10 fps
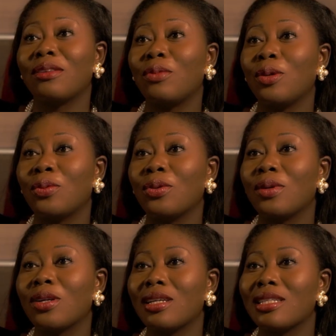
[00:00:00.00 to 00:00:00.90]
of people,
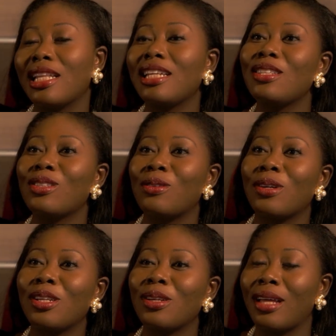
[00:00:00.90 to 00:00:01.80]
because ladies on
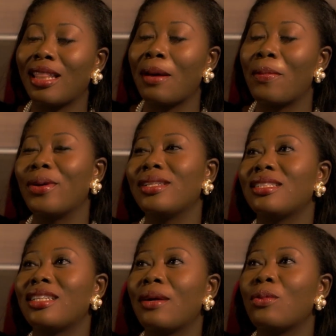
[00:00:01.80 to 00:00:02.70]
radio at that point
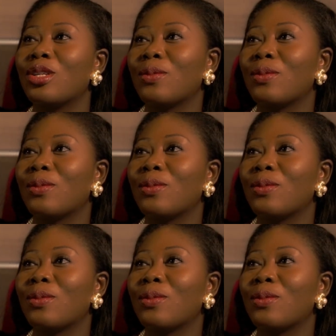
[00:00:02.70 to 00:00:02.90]
in time were